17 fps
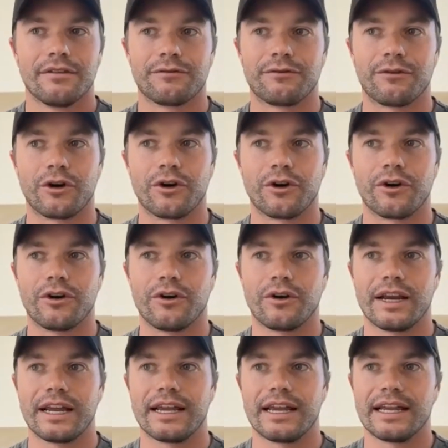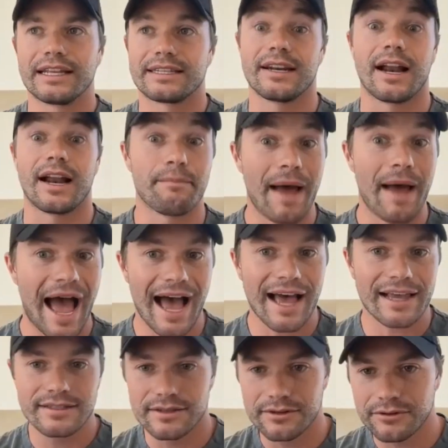for it to not
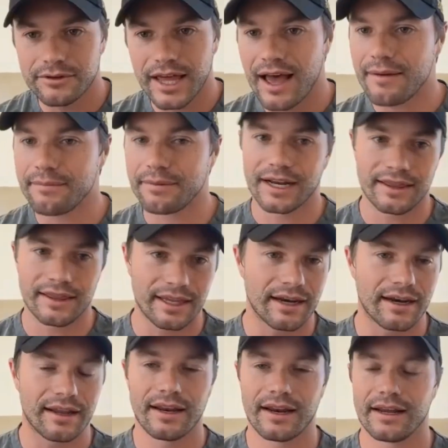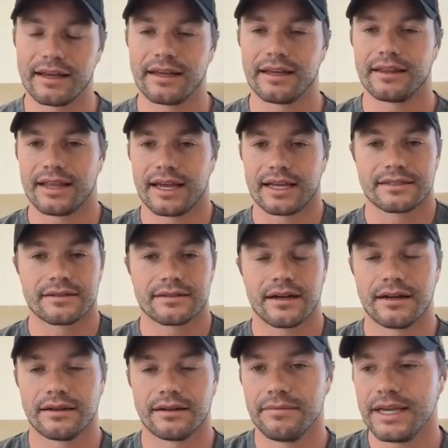pass through that. But at the end of the day, that's
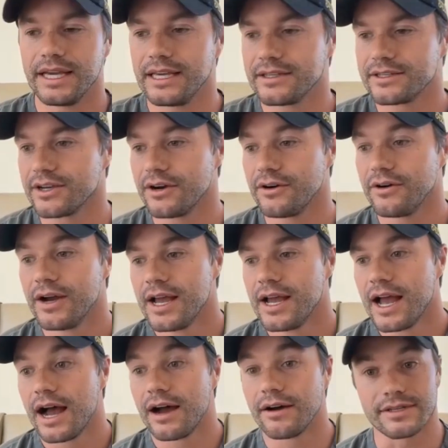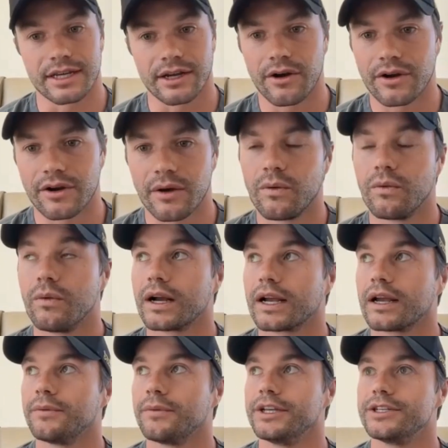on me. So I was like, okay, what
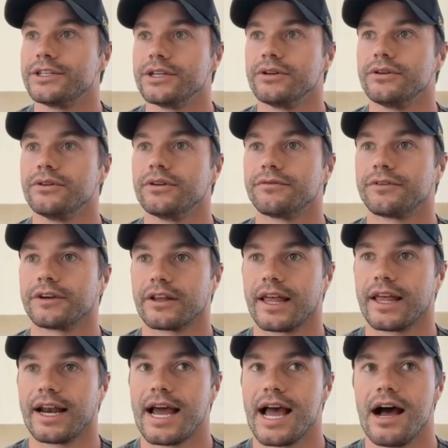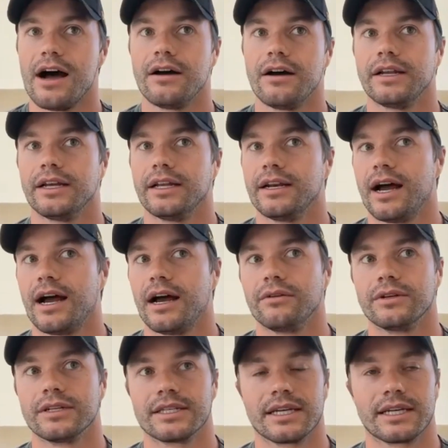can we do to figure that out? And
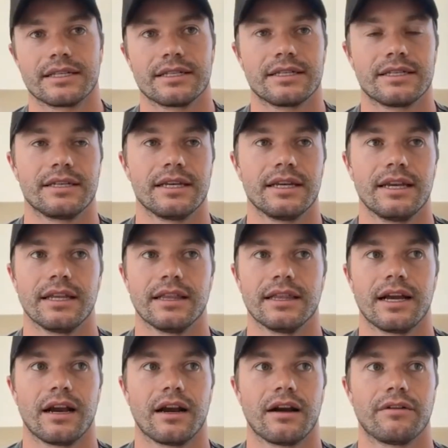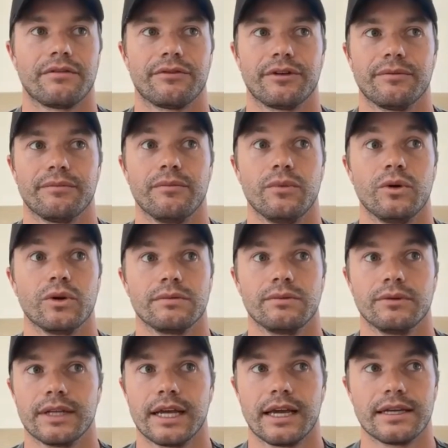I was like sitting there for
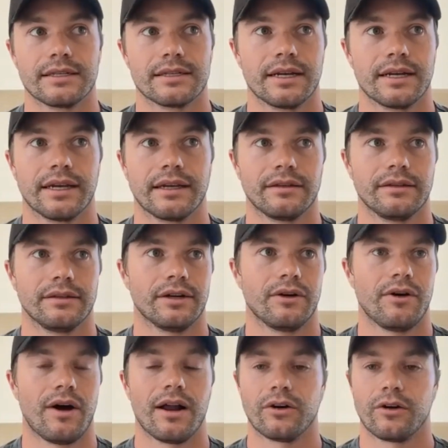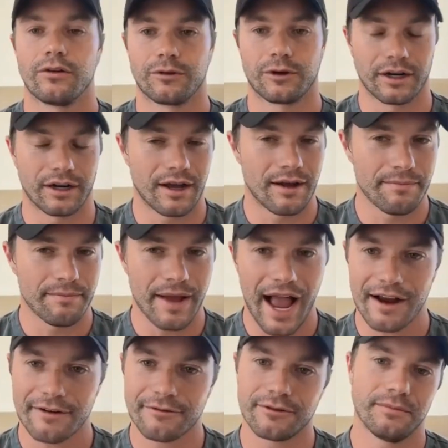multiple days, like, I don't know if we're going to come
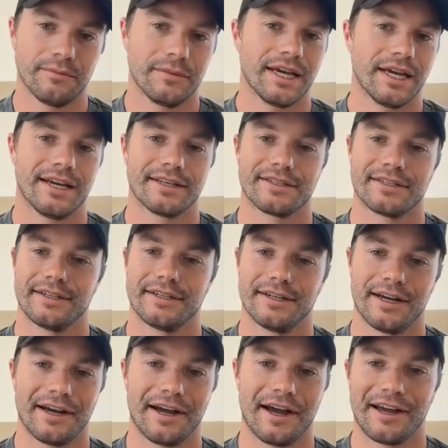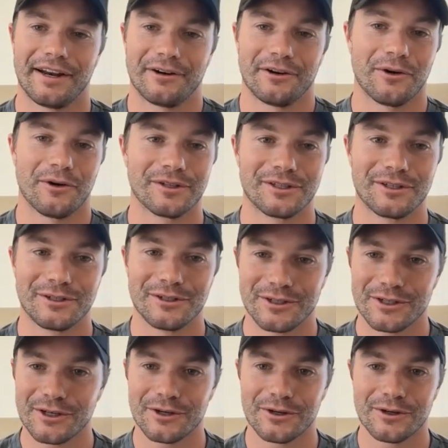back from this and I don't know what to
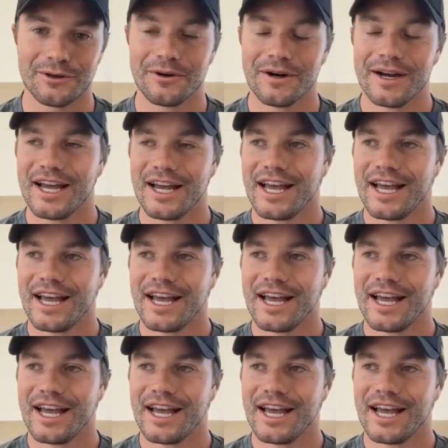do.